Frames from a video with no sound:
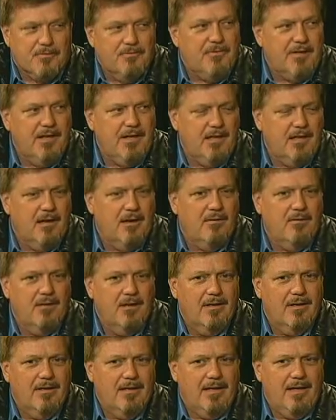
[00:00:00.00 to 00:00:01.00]
for video,
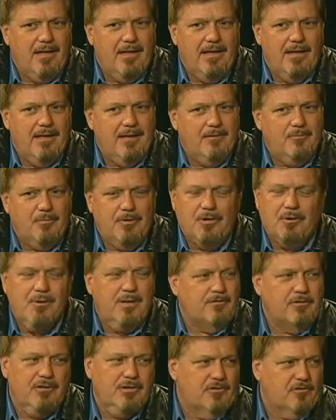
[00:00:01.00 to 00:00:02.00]
and we don't
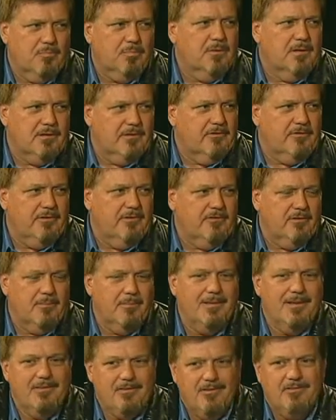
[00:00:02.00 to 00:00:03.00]
have a good splitter
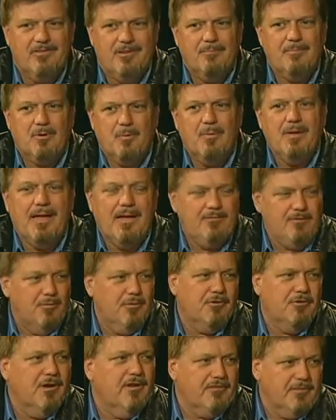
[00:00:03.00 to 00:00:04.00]
system, and this is something we have
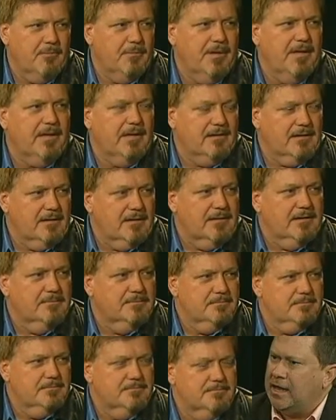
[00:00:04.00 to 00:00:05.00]
to address immediately.
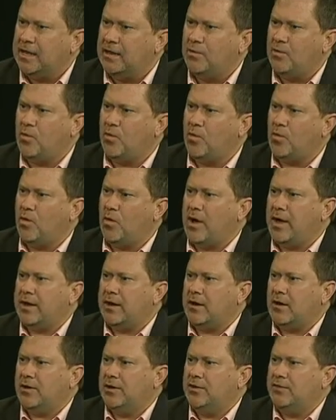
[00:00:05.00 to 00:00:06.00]
And
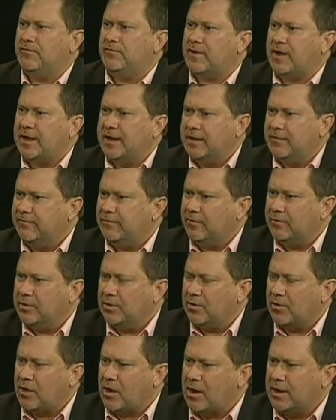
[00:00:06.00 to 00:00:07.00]
what are you finding from
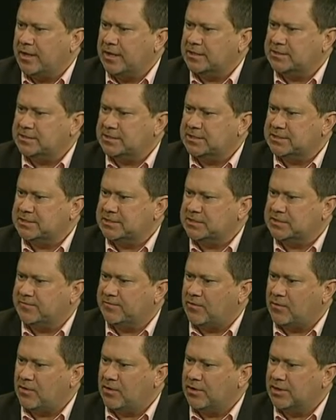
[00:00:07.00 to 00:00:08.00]
your audiences as
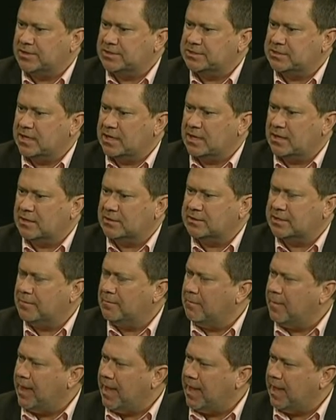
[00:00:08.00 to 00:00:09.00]
far as
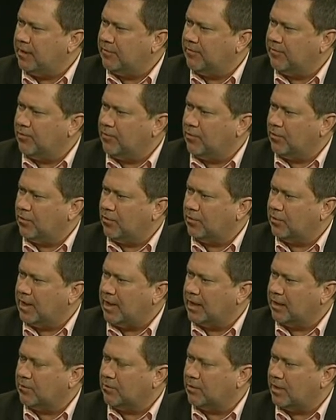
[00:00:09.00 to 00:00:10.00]
demand for
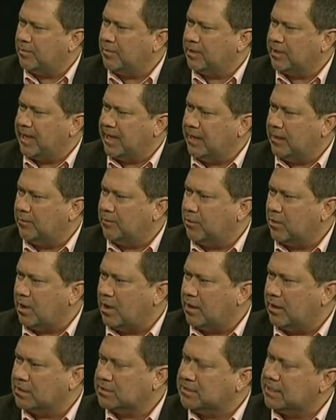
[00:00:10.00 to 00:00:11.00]
replicated
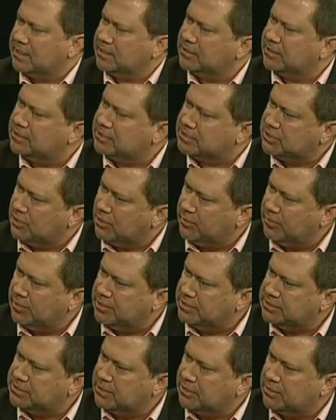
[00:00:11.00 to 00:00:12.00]
products, like the
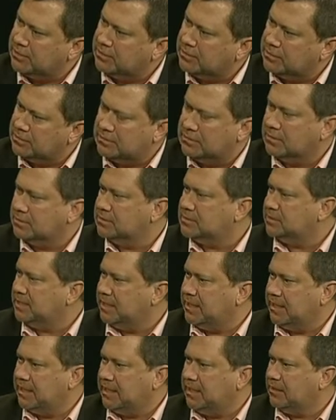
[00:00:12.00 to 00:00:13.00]
sermons on
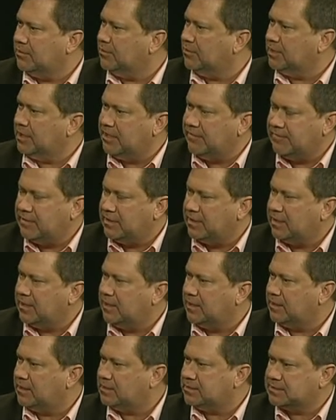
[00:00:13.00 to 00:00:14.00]
CD or
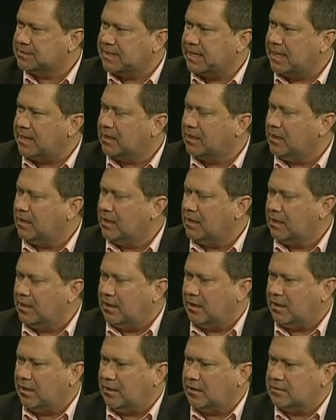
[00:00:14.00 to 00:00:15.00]
DVD, cassette?
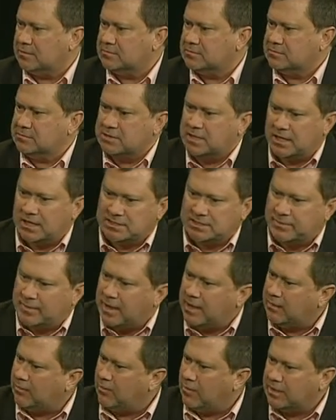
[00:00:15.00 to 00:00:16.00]
Tell us
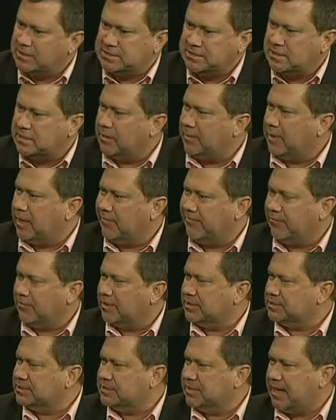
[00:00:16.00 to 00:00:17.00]
about what's the demand for
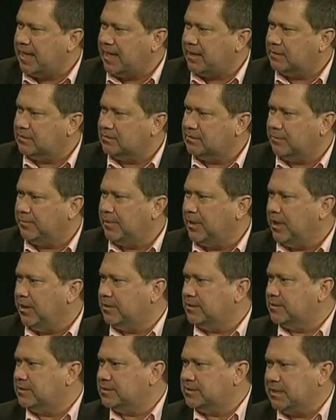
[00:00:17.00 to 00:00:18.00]
cassette
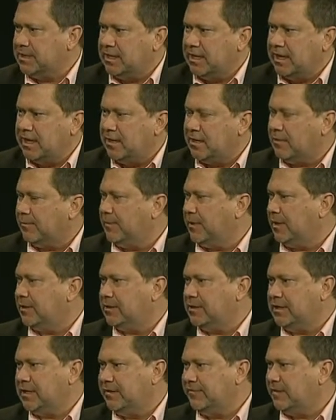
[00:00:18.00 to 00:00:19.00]
compared to CD,
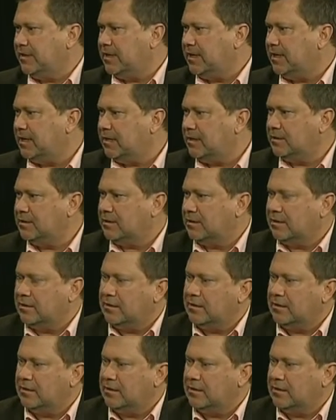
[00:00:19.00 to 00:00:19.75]
compared to DVD